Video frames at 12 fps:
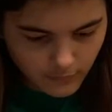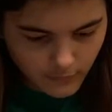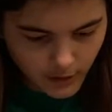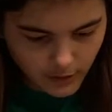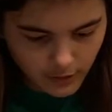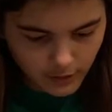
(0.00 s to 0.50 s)

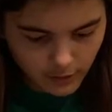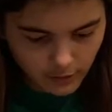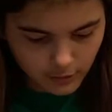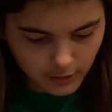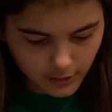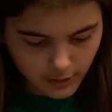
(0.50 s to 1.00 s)
Yeah, I think I
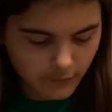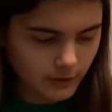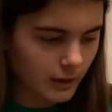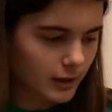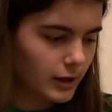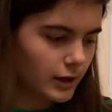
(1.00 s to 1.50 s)
glued that even here.
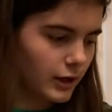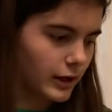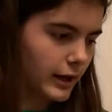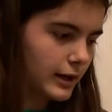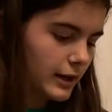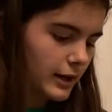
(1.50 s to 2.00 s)

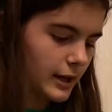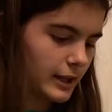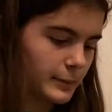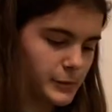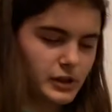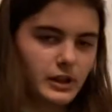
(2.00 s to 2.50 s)
Okay, and then
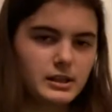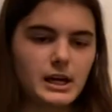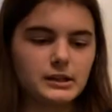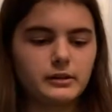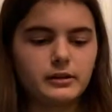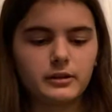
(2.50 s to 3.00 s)
I'm just going to take
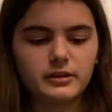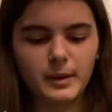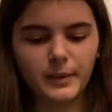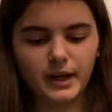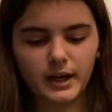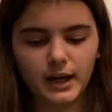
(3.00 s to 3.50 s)
the scissors and I'm
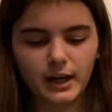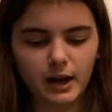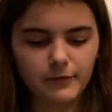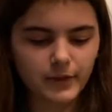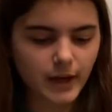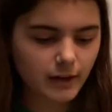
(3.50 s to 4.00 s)
going to cut off
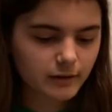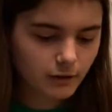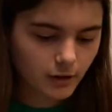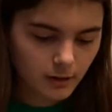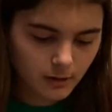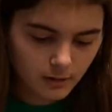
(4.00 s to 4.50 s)
the extra.